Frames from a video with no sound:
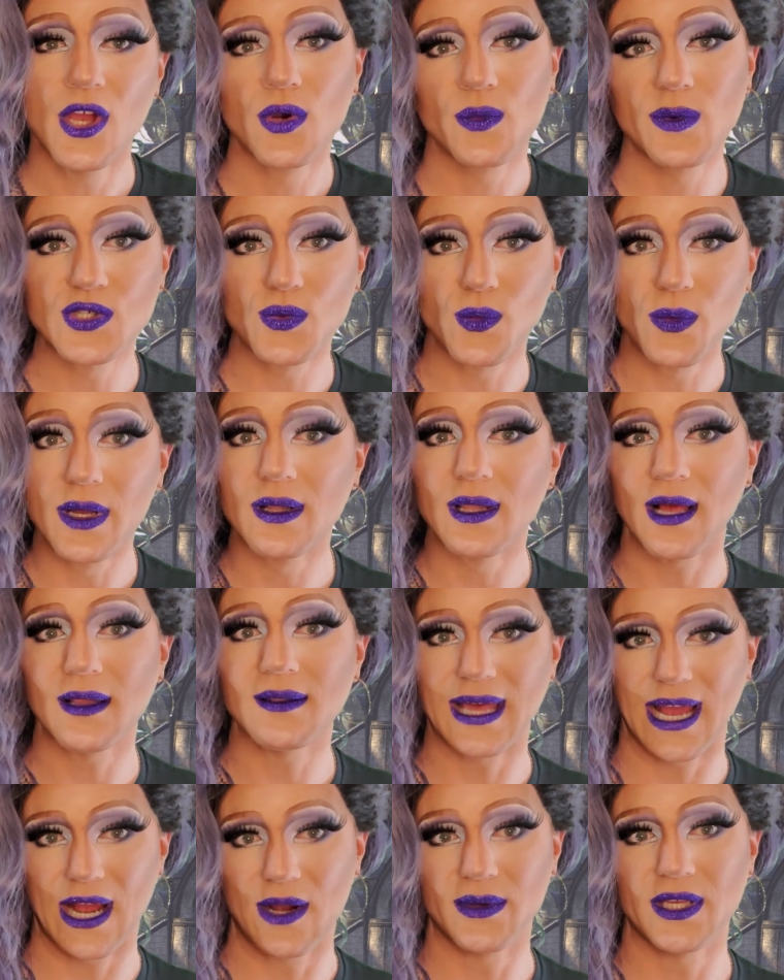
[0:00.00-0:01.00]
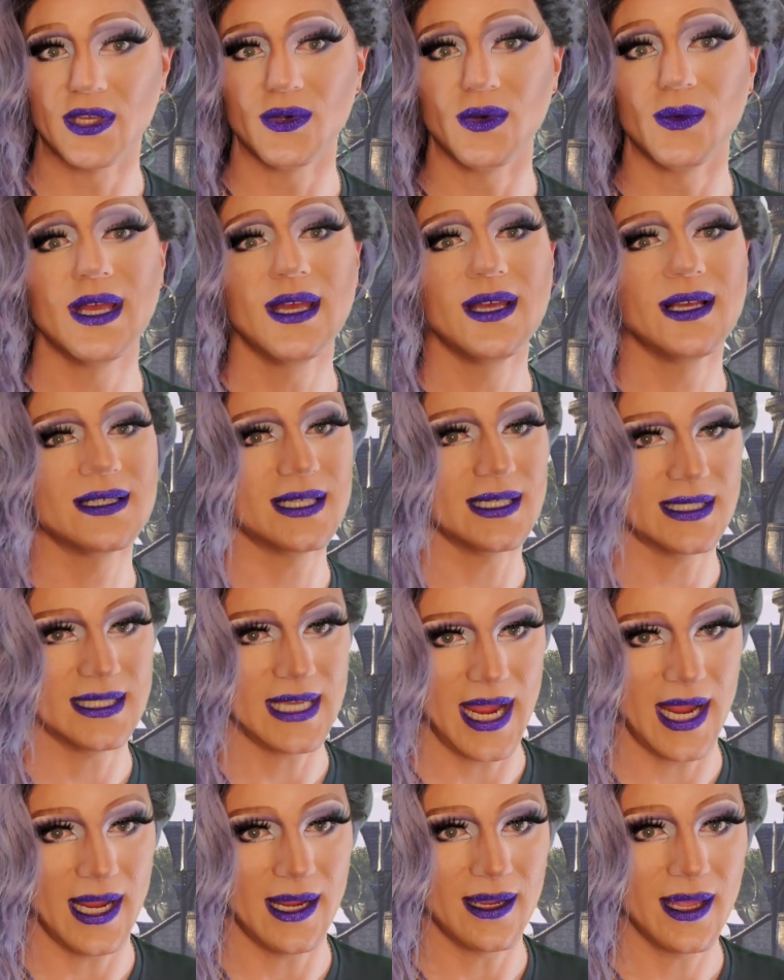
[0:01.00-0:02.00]
which will allow you to
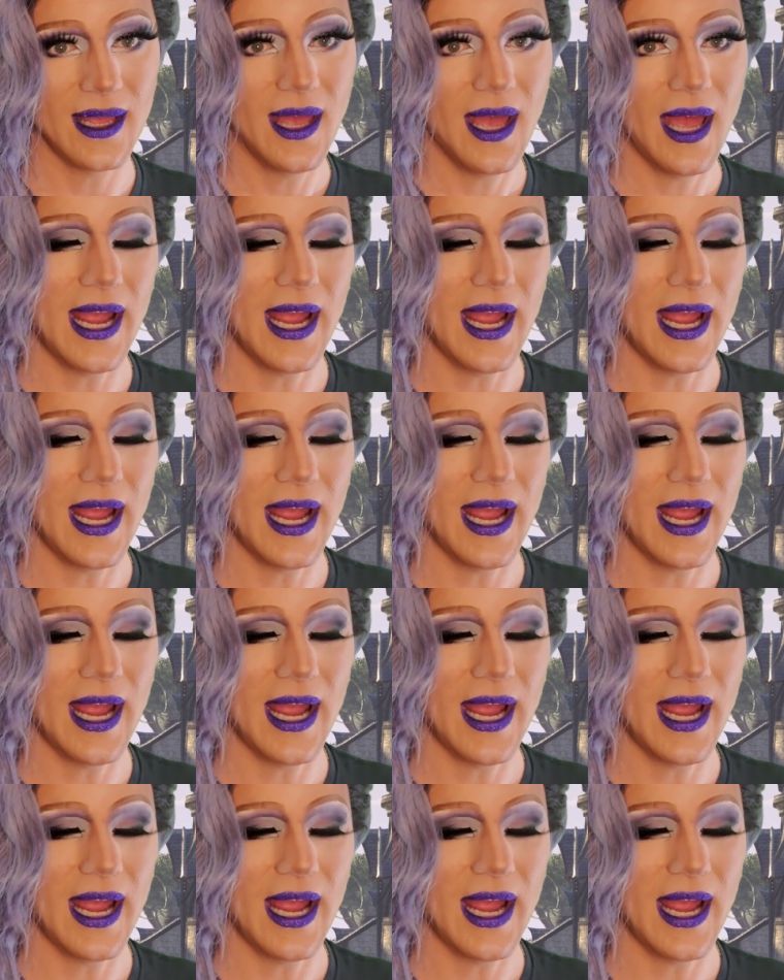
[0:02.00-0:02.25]
tank.